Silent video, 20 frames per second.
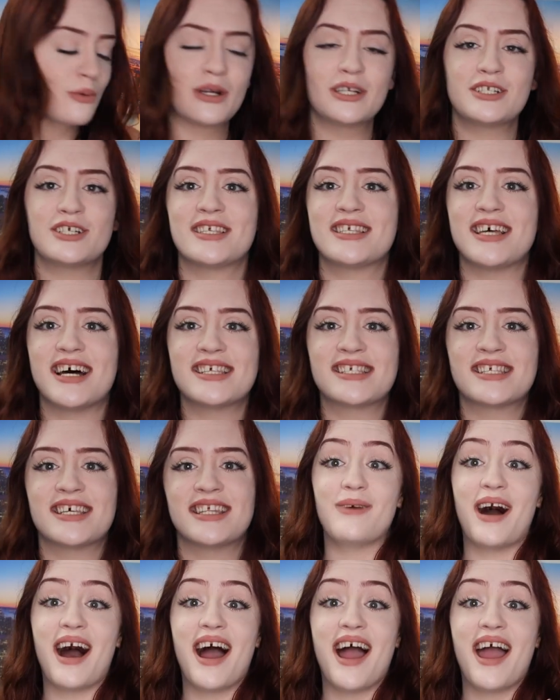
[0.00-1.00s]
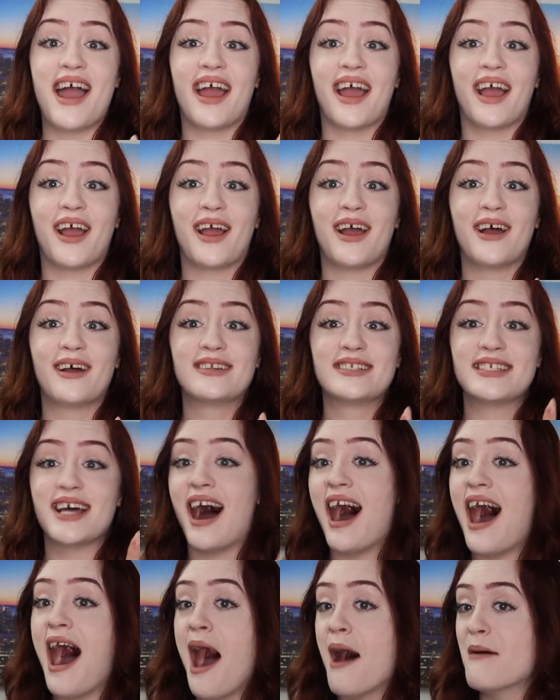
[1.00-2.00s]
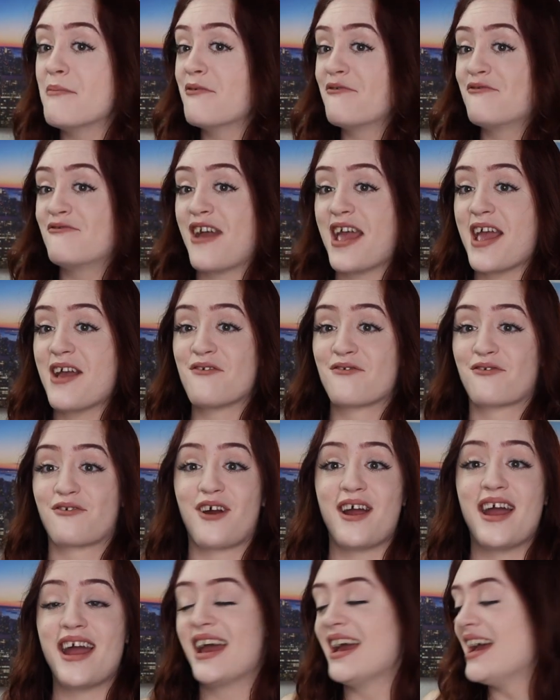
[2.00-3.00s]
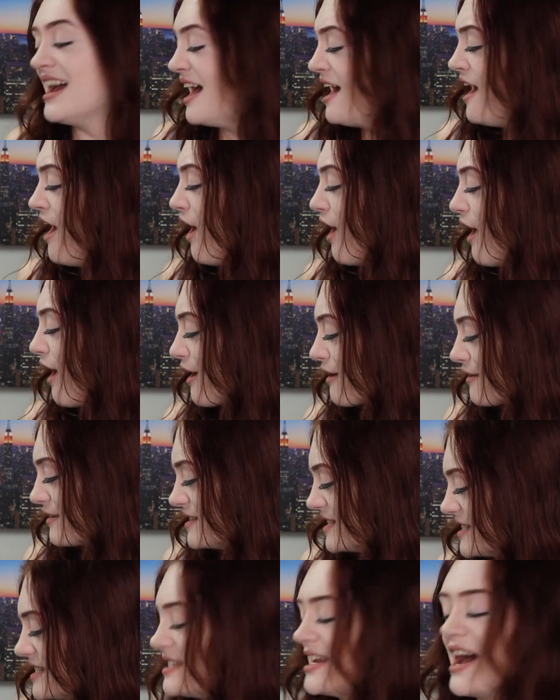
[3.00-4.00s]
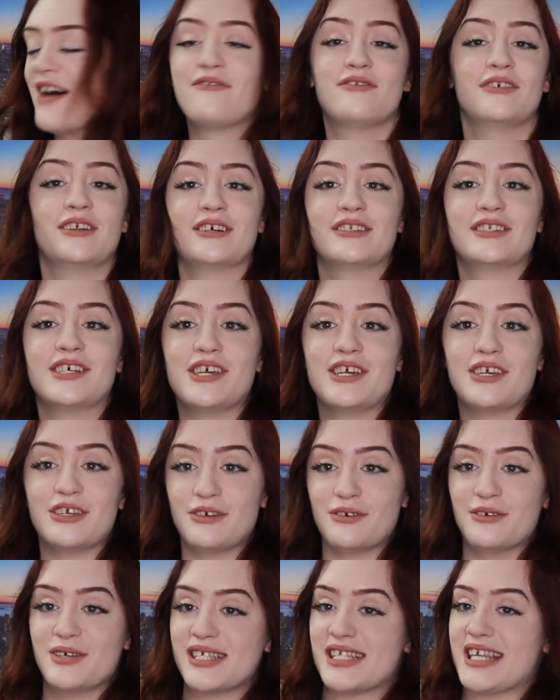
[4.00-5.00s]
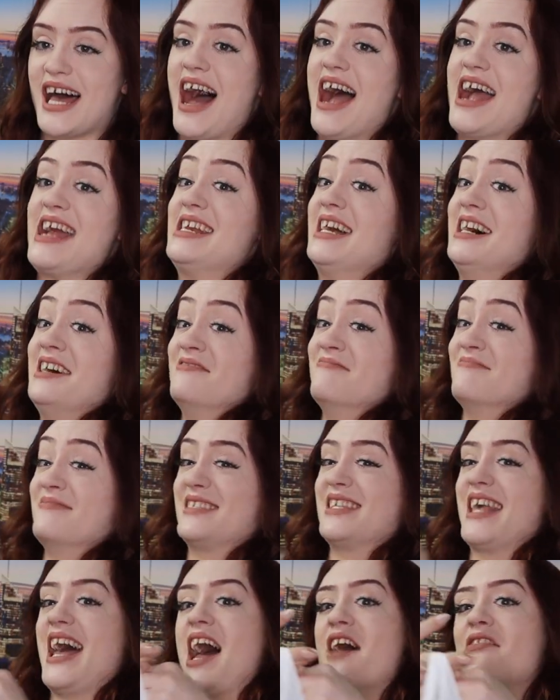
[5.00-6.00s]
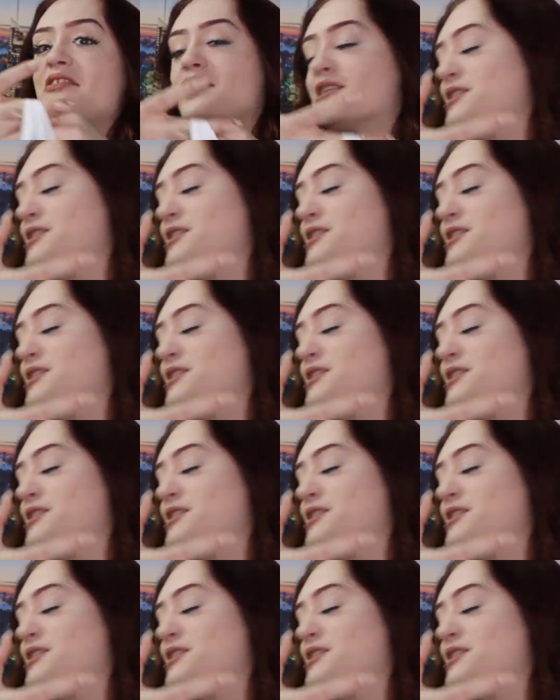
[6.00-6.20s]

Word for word: reaches us to my top favorite already definitely used items and